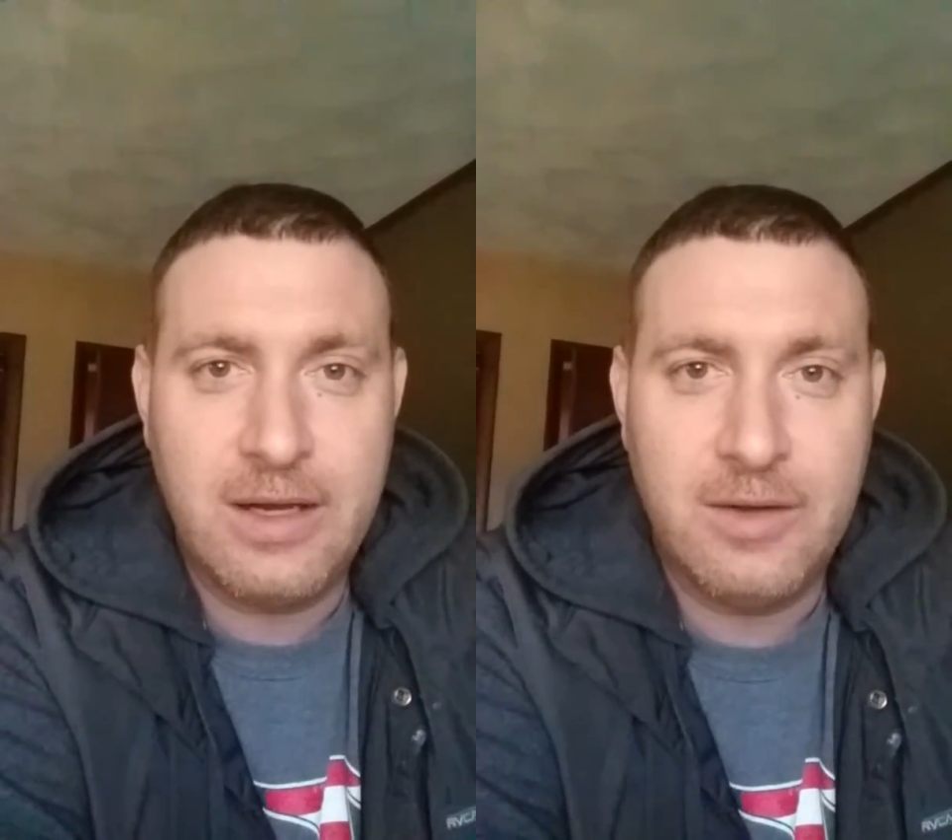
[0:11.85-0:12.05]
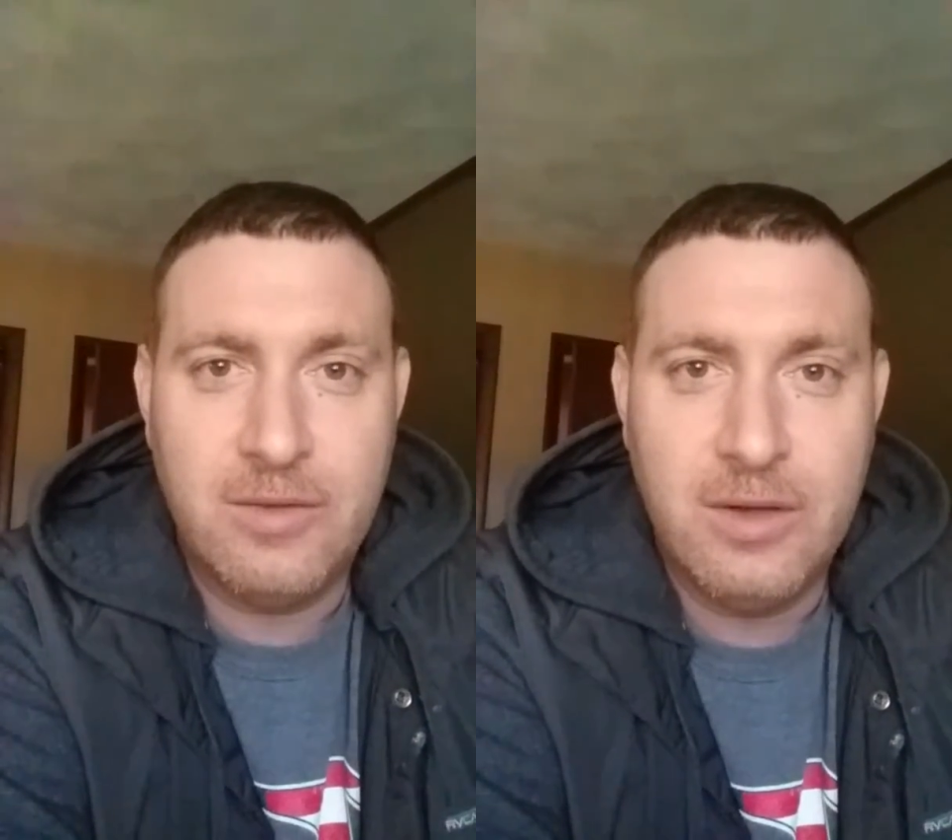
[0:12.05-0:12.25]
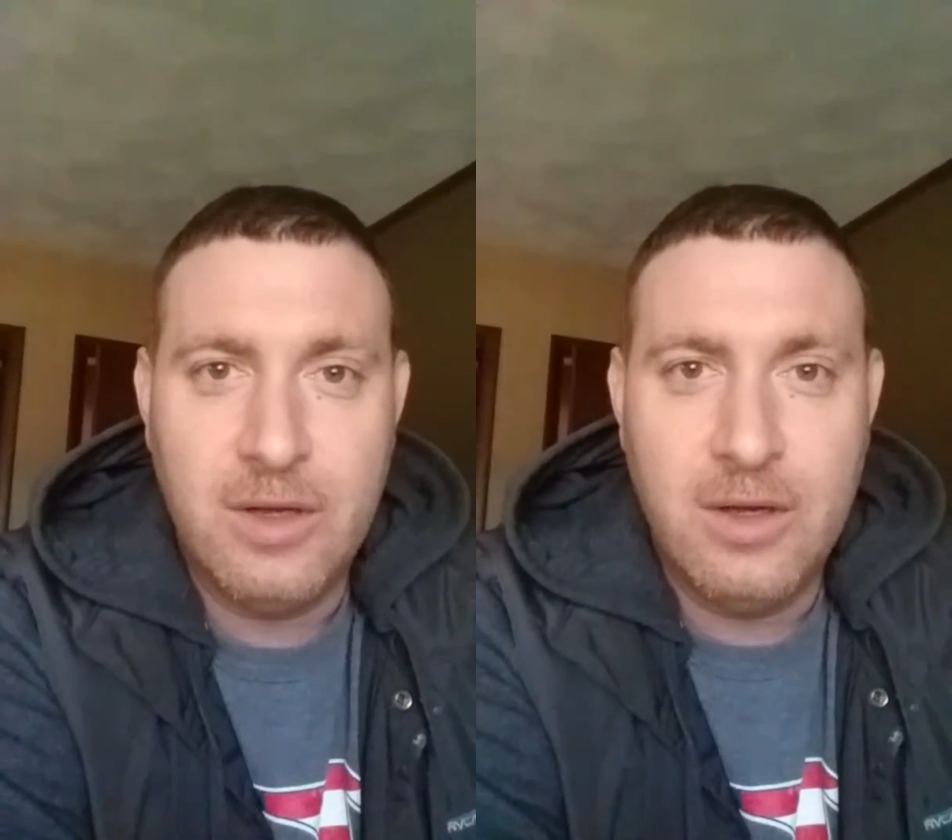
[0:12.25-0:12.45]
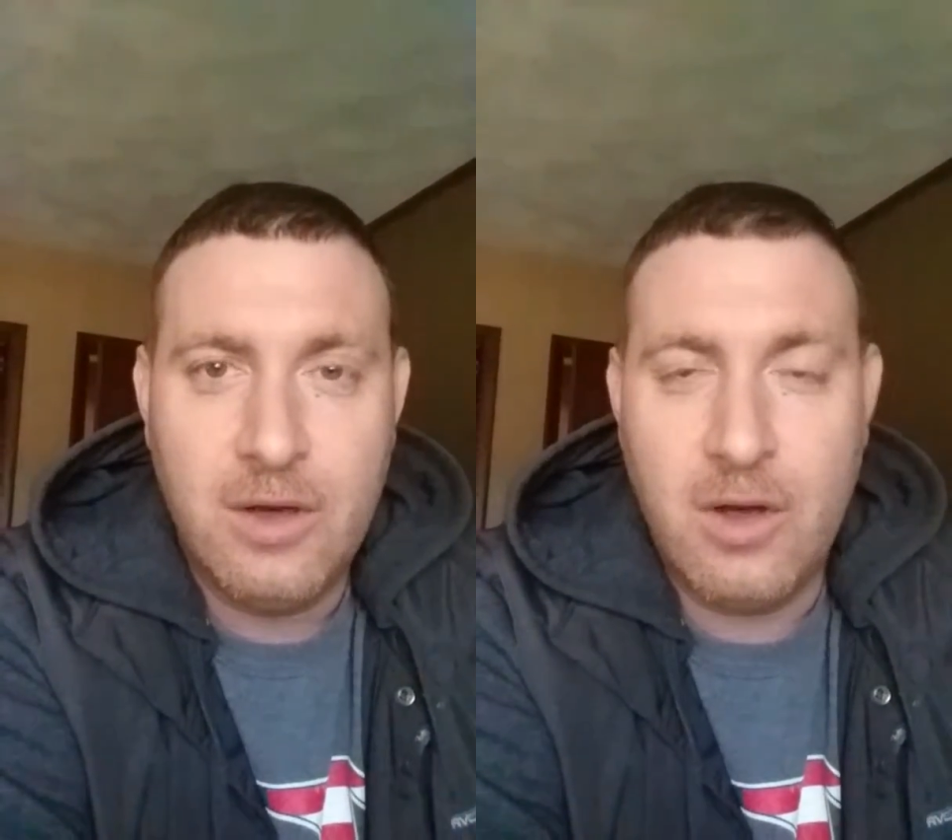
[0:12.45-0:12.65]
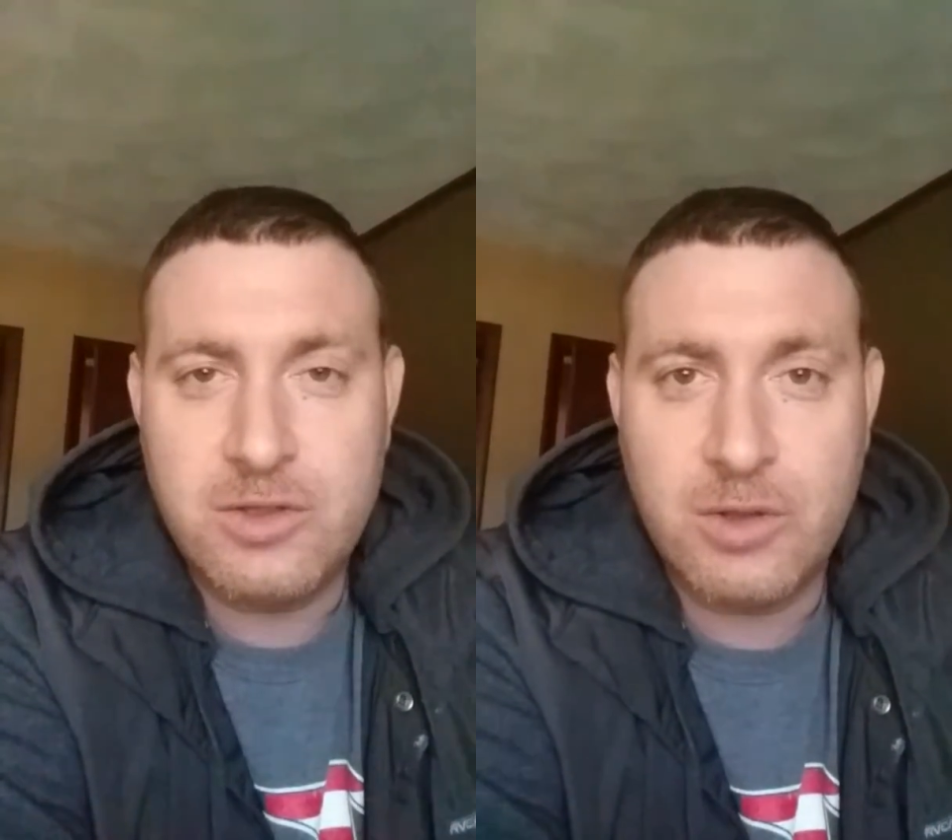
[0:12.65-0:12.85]
and
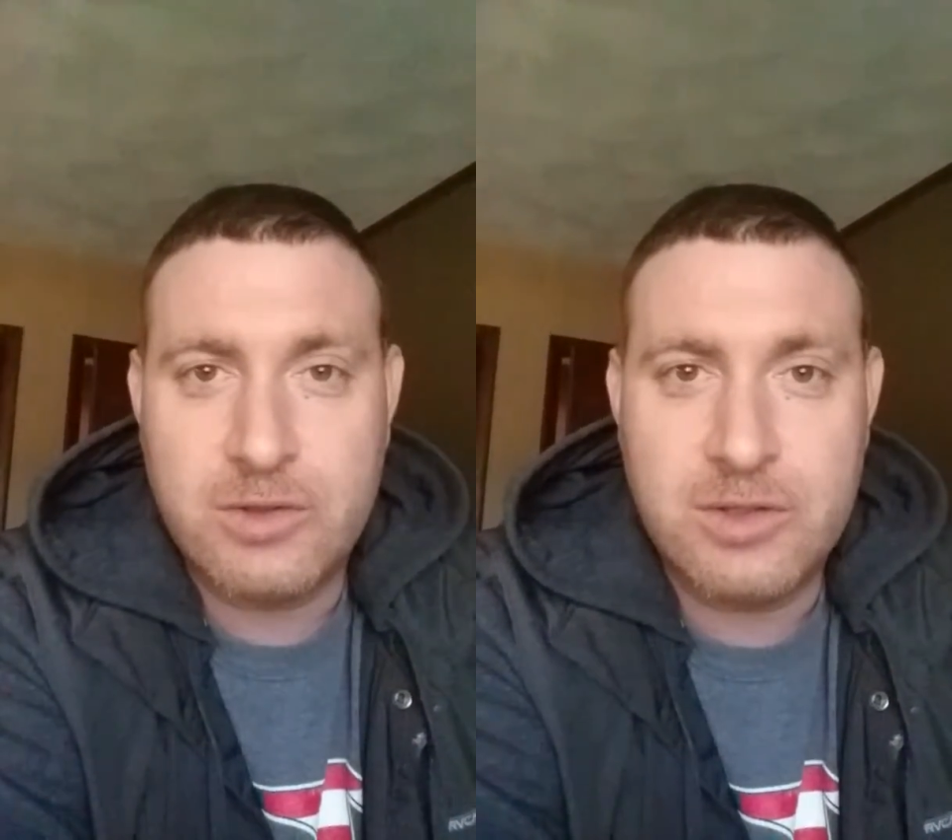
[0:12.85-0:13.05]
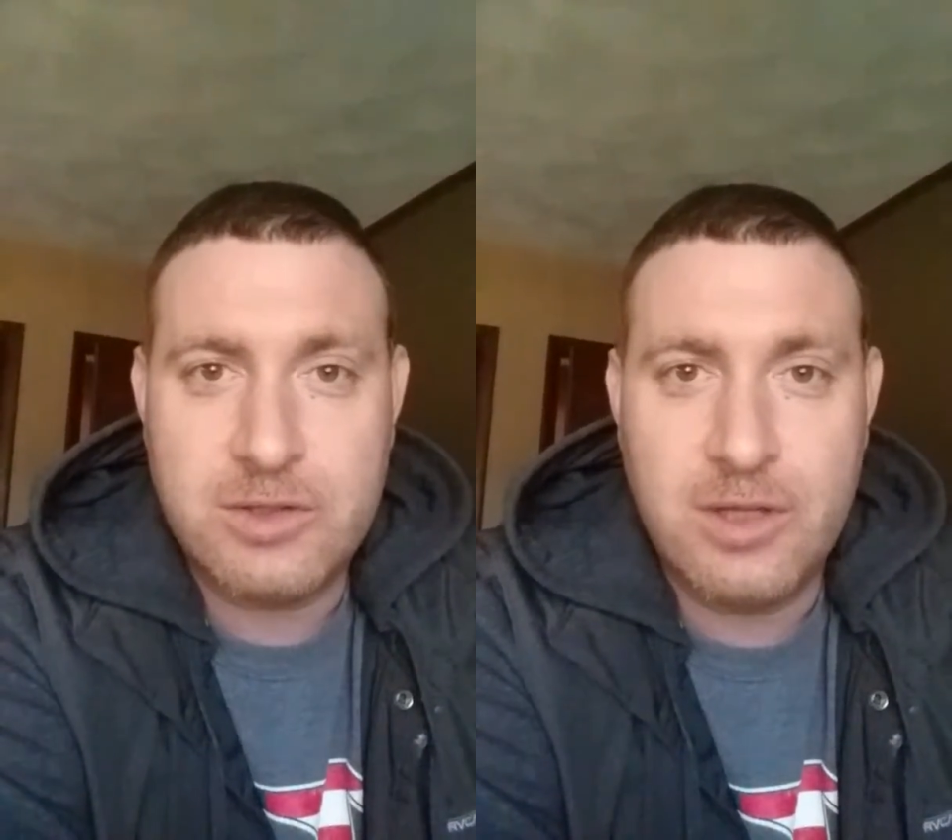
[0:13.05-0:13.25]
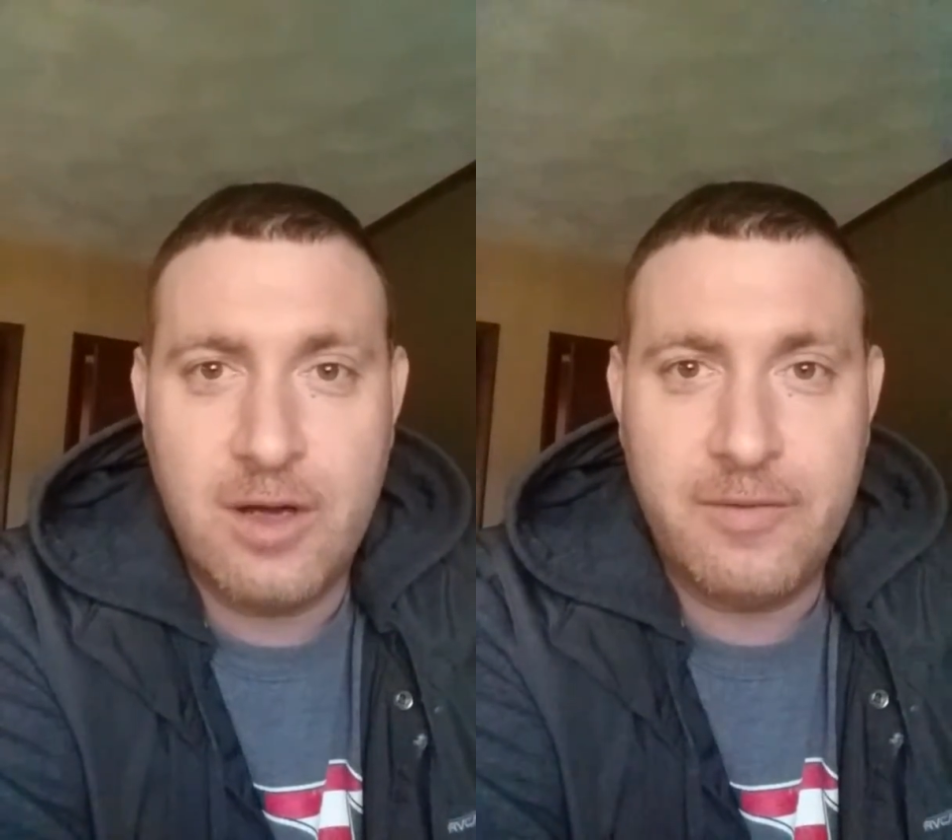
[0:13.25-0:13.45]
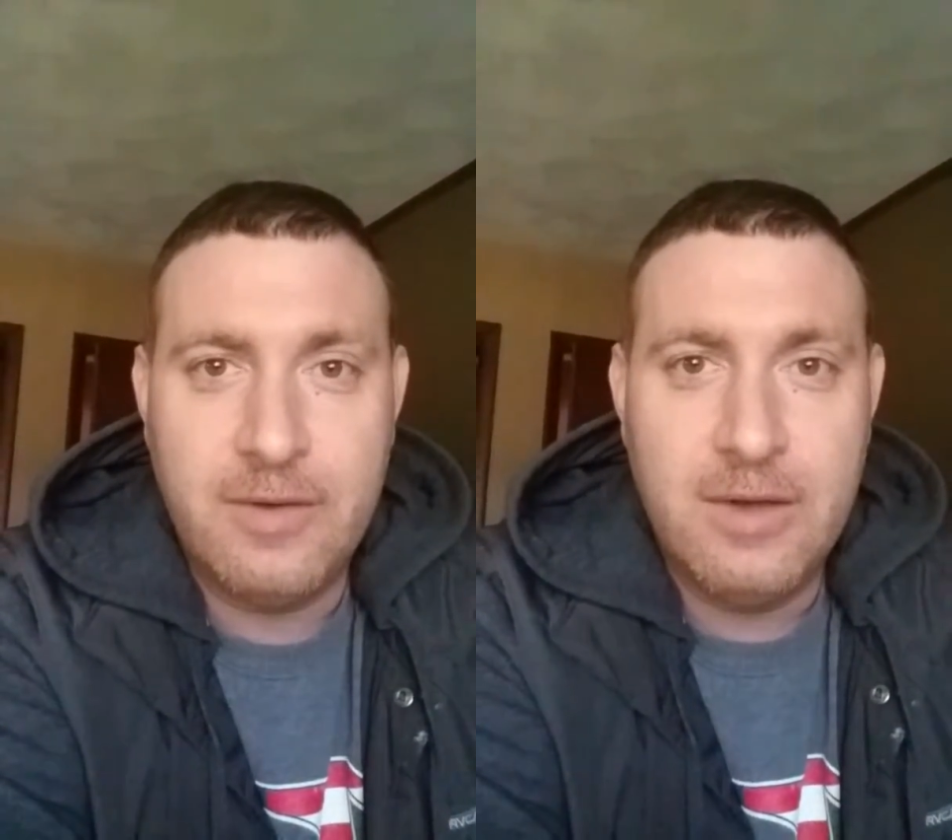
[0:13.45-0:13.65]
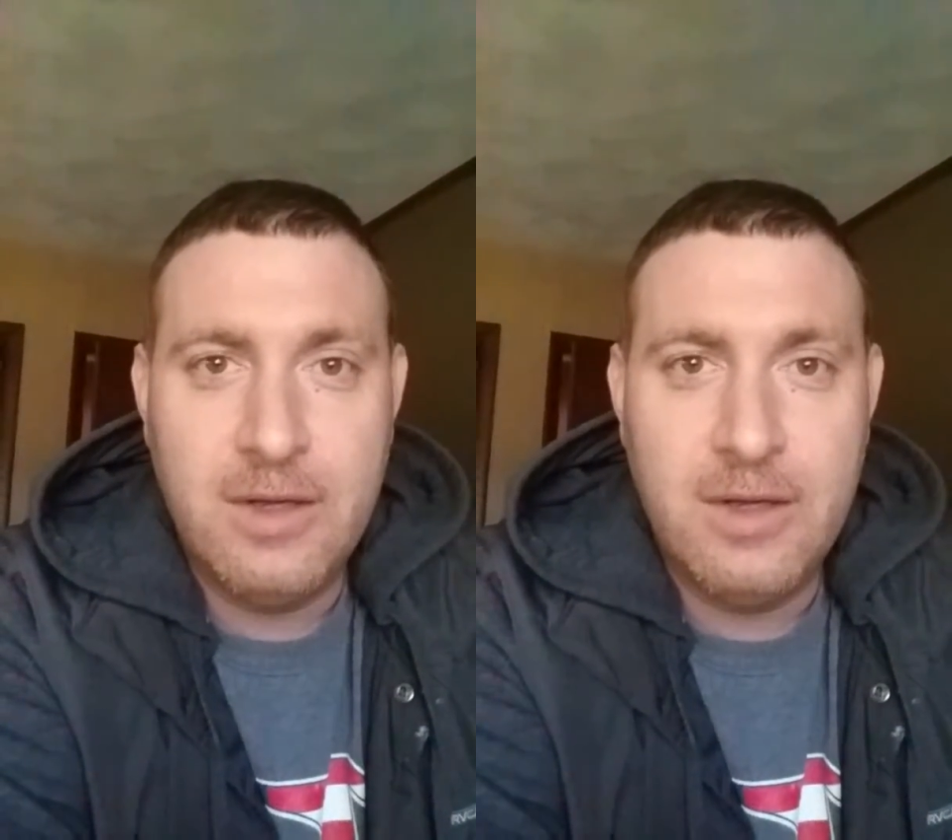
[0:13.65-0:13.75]
all sorts of stuff.